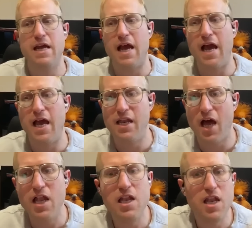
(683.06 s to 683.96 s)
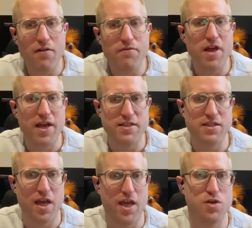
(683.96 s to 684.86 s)
And I love that
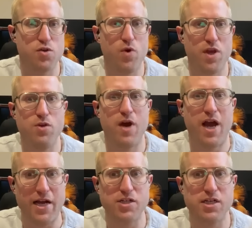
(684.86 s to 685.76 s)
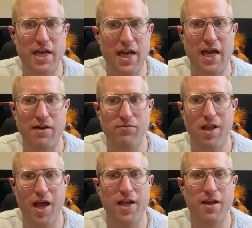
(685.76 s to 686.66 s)
stage where you actually have
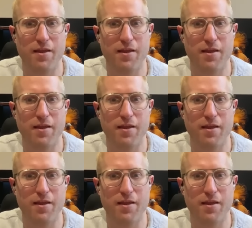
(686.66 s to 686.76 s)
like